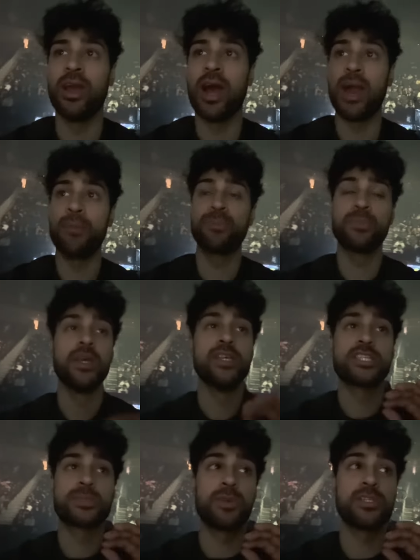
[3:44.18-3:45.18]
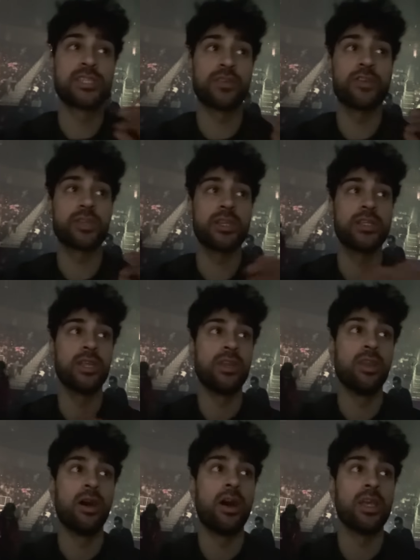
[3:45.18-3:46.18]
I specifically did
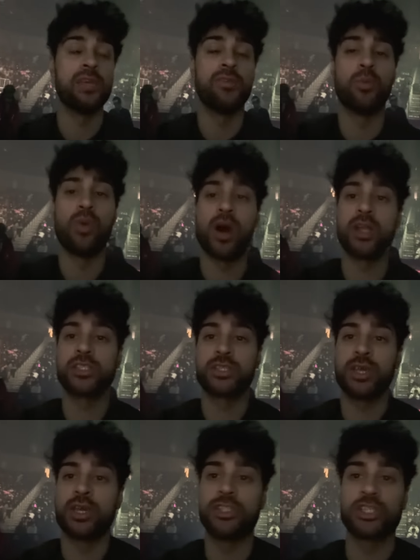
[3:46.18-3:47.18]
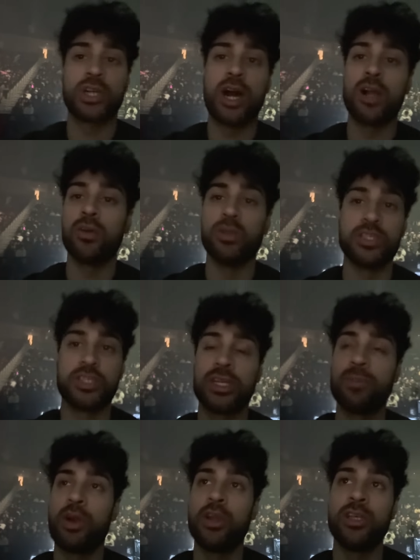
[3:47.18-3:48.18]
not even watch the Chicago listening
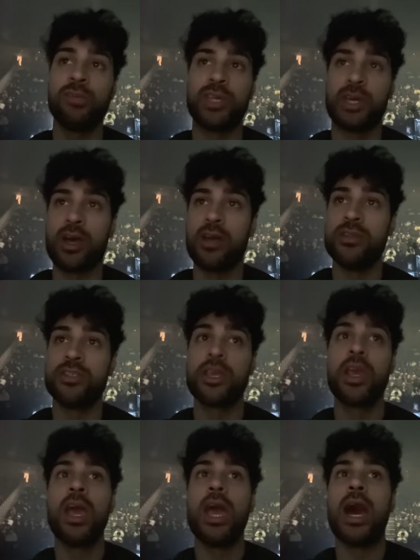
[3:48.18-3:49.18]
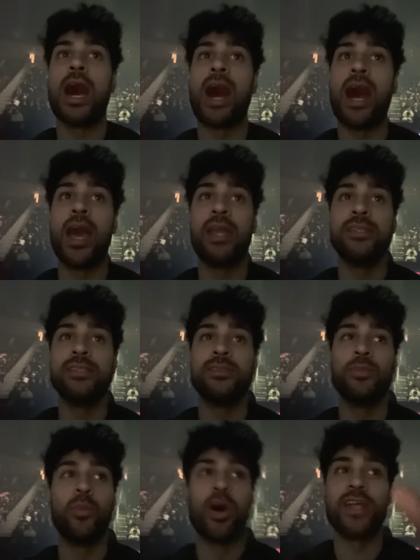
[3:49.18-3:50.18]
party because I
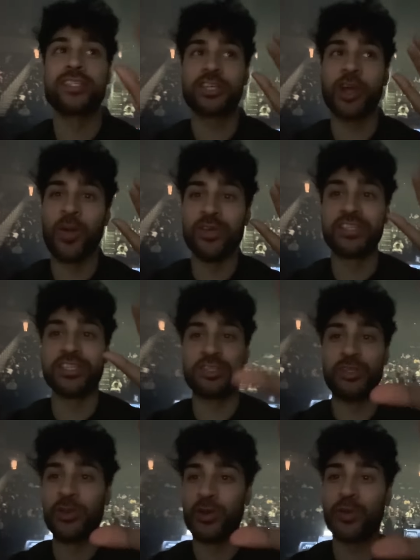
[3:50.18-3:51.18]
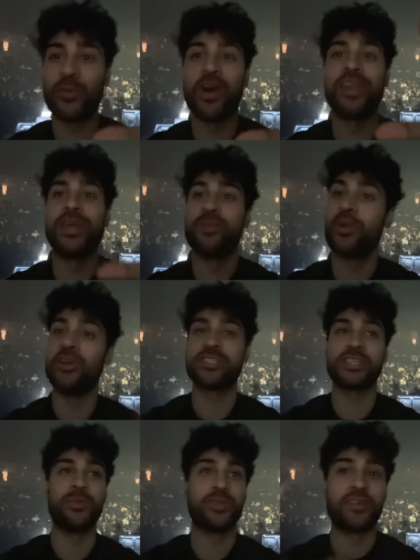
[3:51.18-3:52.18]
wanted to go into this New York one in
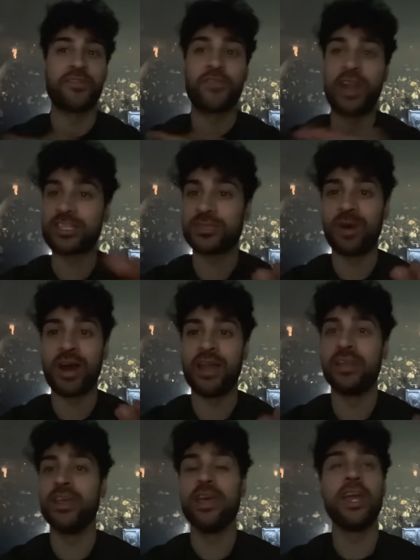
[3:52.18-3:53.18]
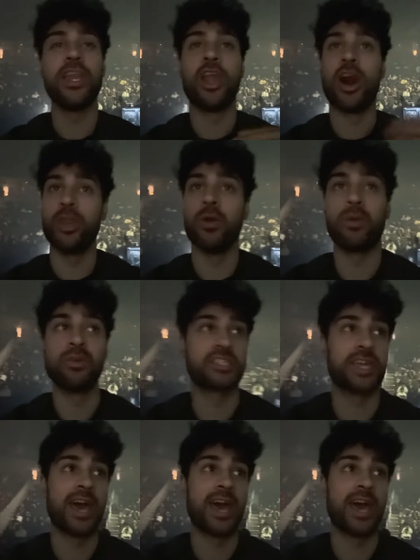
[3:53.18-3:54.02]
person with a fresh mind, not knowing what's gonna